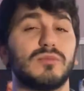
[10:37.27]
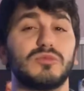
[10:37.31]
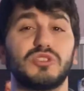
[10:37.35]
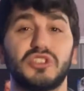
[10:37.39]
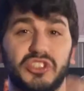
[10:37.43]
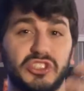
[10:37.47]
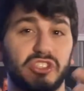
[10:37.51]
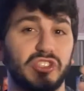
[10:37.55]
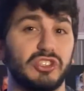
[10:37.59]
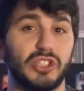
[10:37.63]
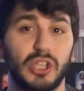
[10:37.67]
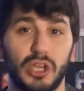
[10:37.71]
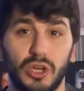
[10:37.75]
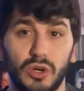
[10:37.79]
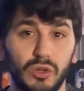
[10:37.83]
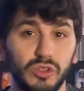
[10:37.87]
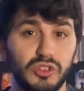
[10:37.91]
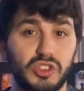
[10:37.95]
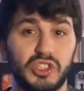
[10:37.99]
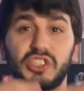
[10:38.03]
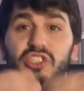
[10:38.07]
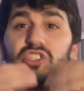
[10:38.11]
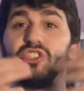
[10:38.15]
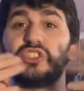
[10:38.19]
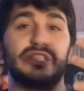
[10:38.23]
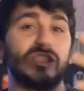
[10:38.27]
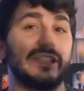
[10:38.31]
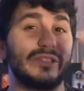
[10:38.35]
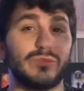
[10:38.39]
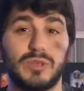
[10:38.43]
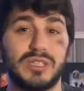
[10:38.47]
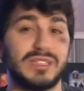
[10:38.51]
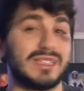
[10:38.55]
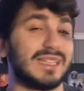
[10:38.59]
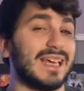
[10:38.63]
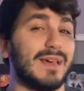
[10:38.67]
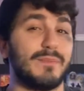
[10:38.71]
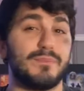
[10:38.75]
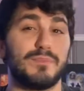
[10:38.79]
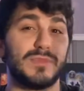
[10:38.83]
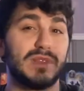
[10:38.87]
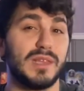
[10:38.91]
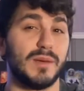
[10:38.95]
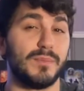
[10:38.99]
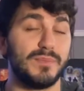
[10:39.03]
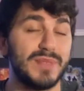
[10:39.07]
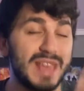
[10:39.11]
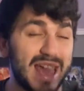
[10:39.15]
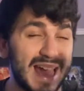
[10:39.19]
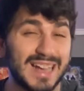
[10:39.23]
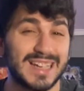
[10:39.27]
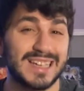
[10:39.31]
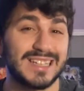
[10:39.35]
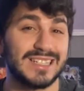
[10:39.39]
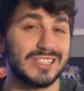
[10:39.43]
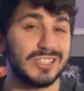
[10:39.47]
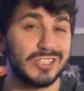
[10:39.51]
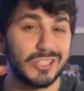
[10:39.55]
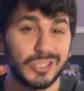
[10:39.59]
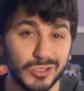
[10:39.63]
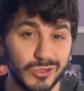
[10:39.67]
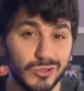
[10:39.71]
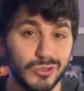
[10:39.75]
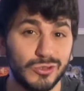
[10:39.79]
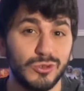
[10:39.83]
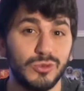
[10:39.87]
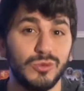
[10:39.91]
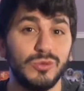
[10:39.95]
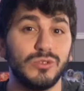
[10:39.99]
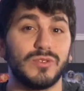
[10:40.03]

She knows, she's seen what that can do,